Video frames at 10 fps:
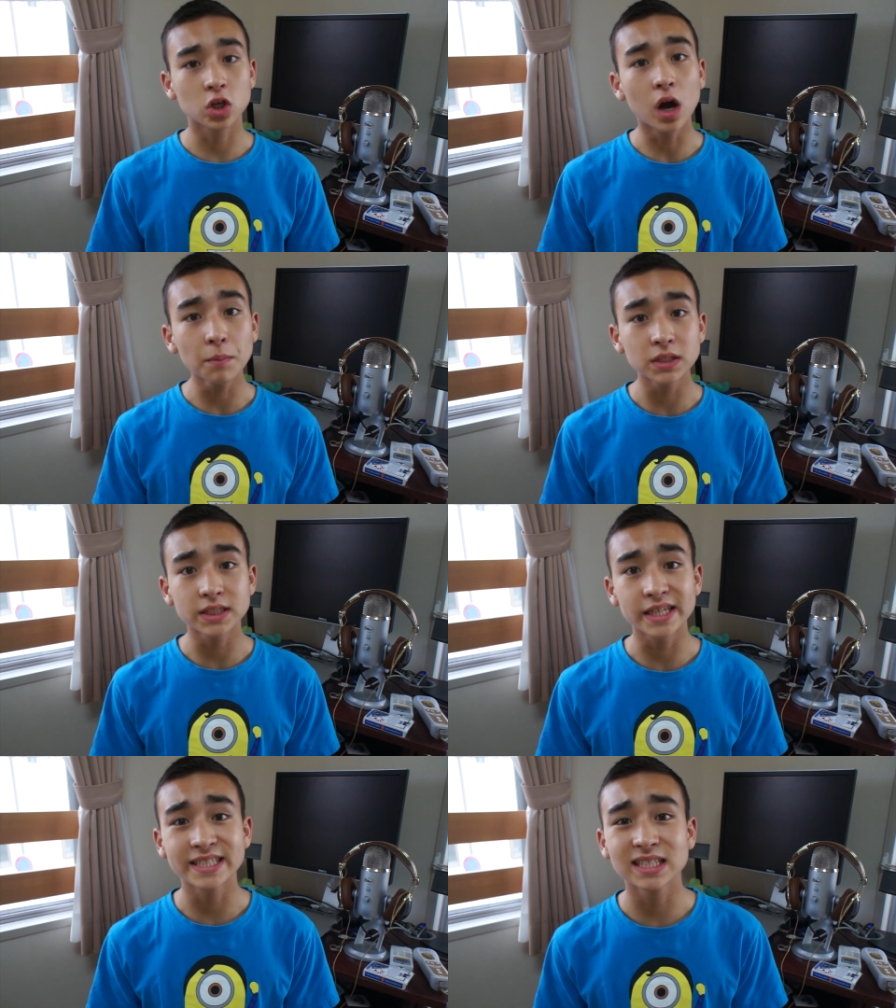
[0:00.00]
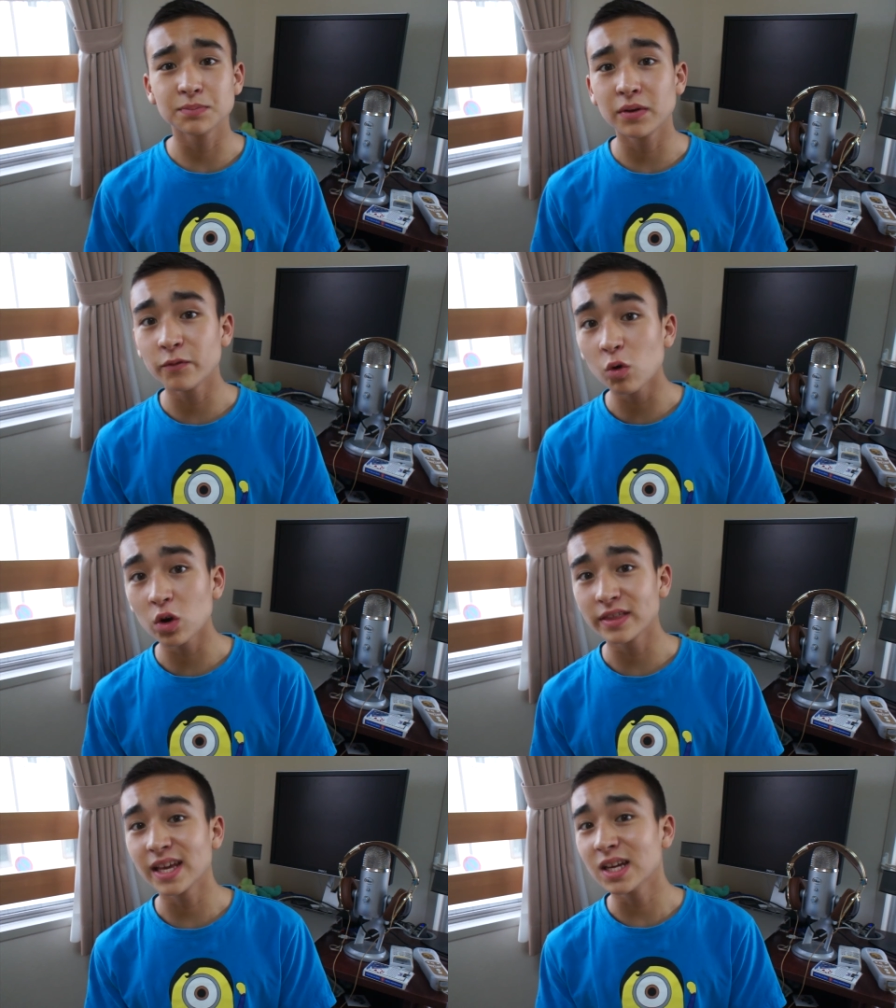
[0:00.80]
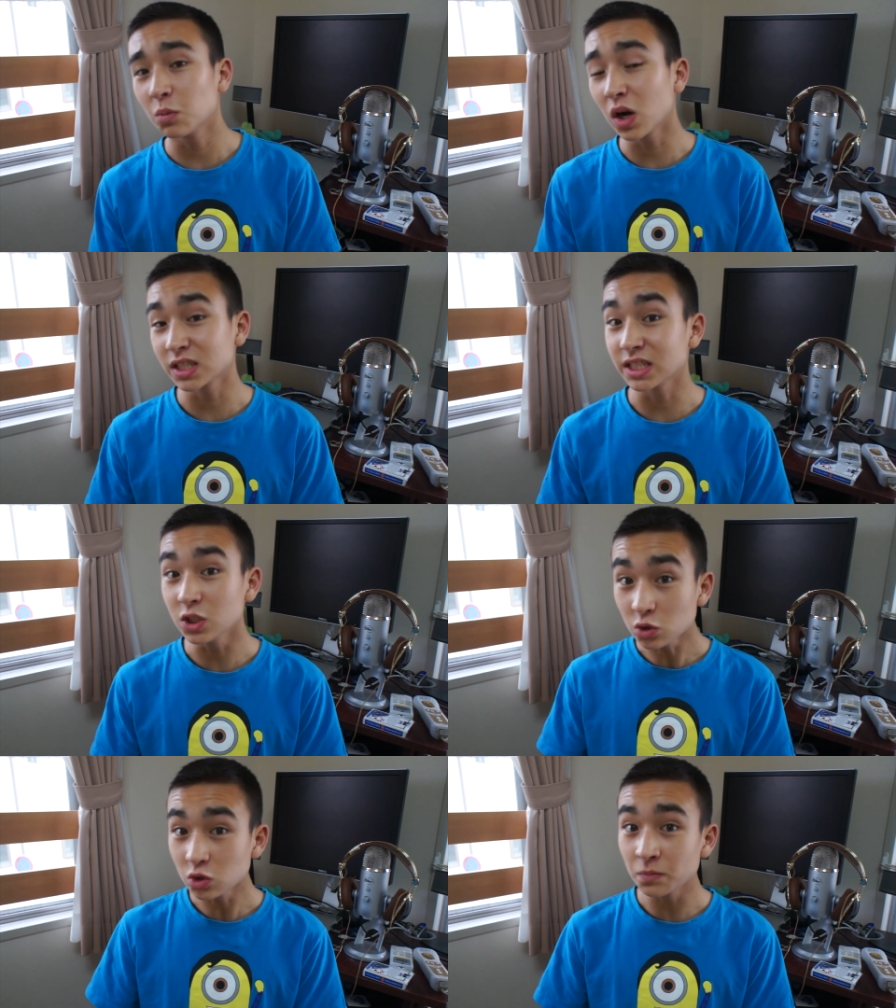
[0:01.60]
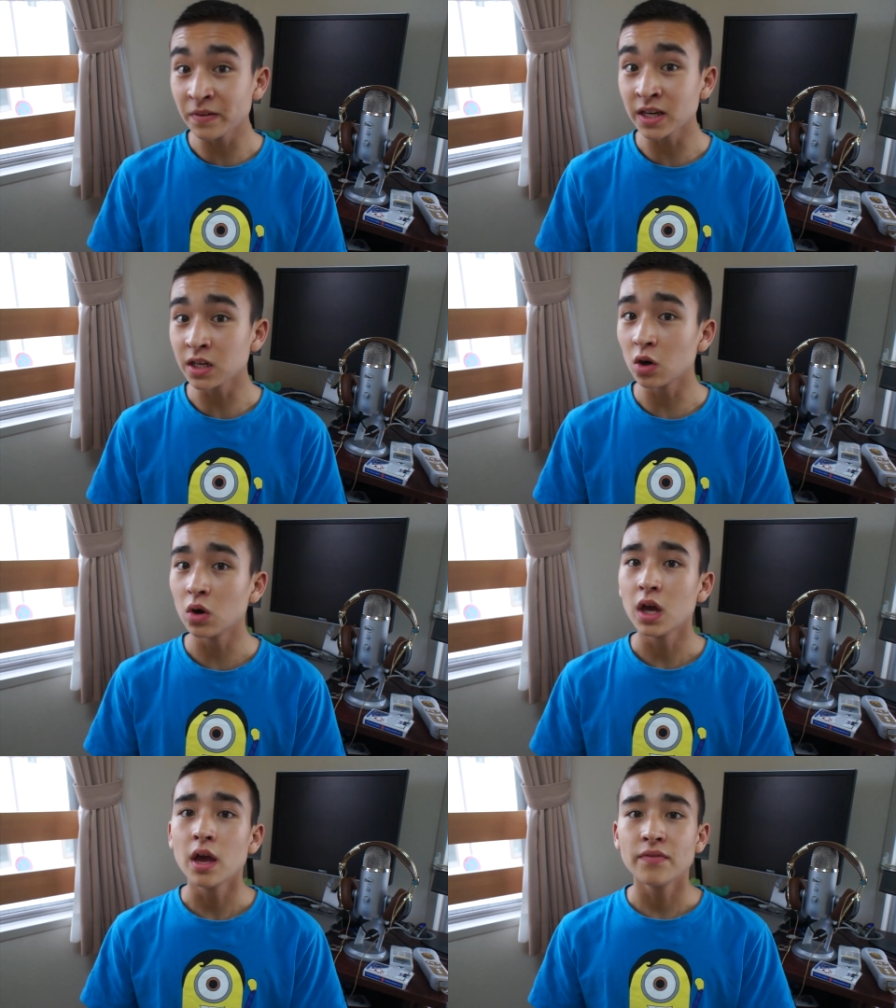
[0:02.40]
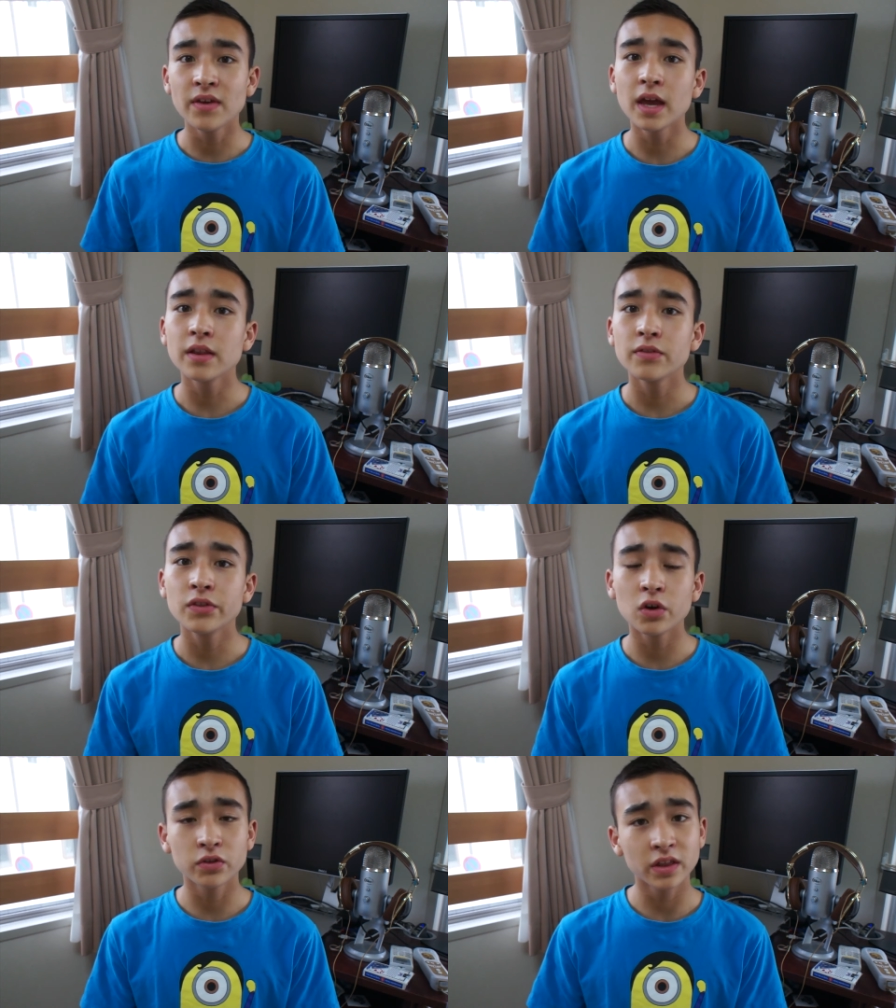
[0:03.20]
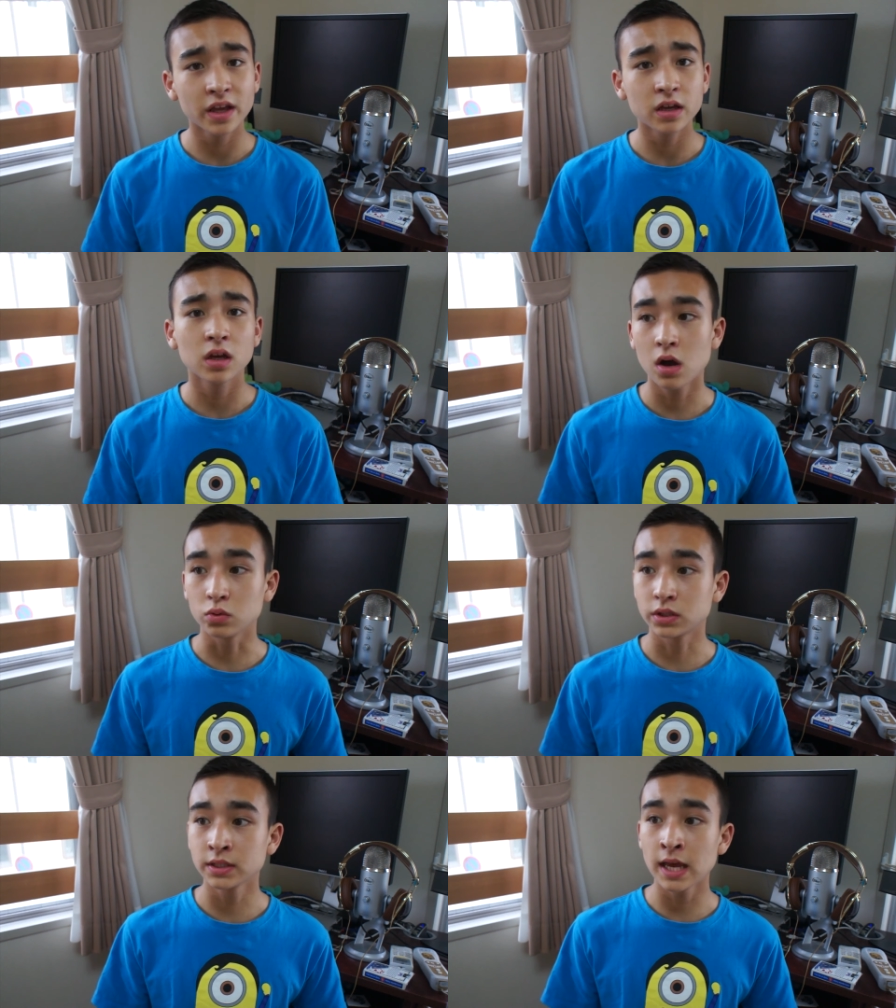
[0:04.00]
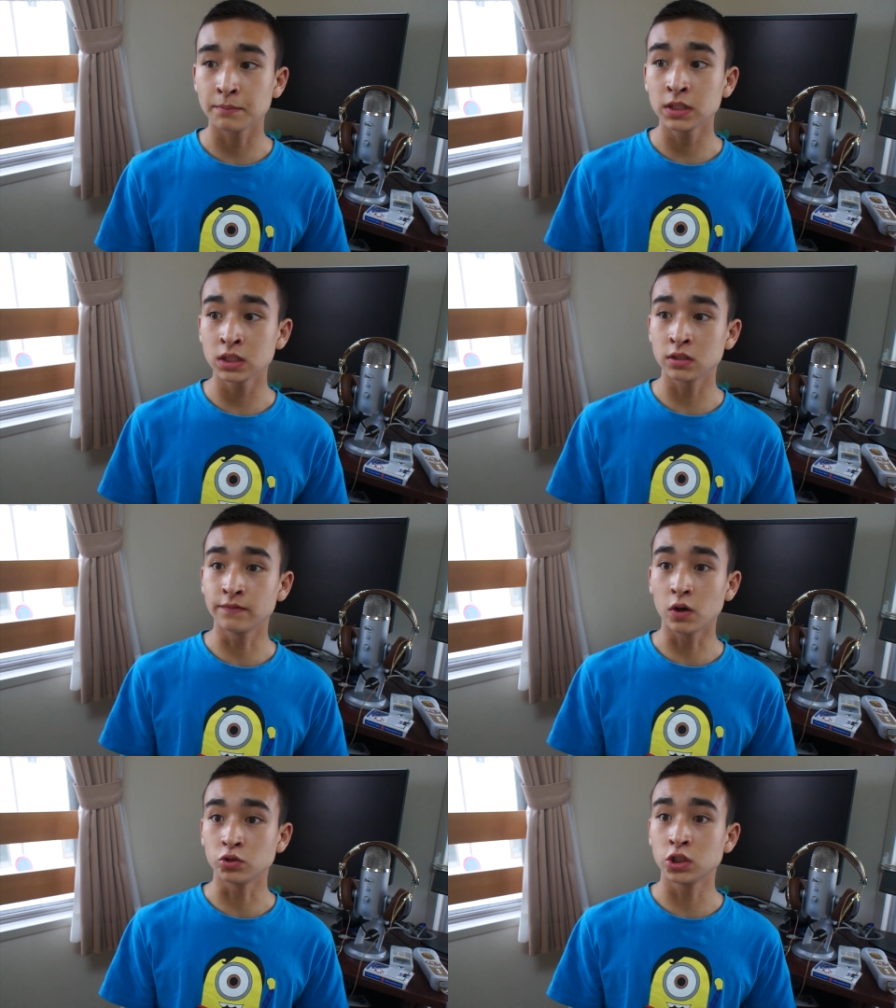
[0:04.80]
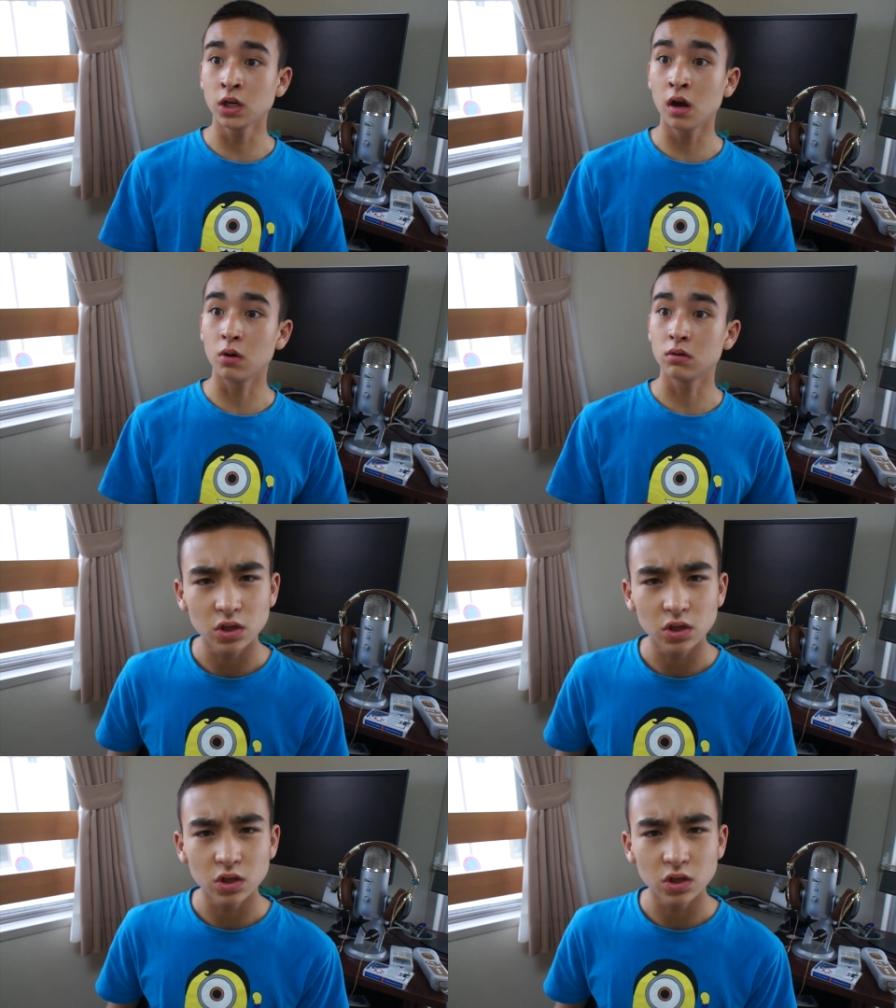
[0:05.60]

comment sections before they watch the YouTube video, then they'll think, oh snap, this is faux show.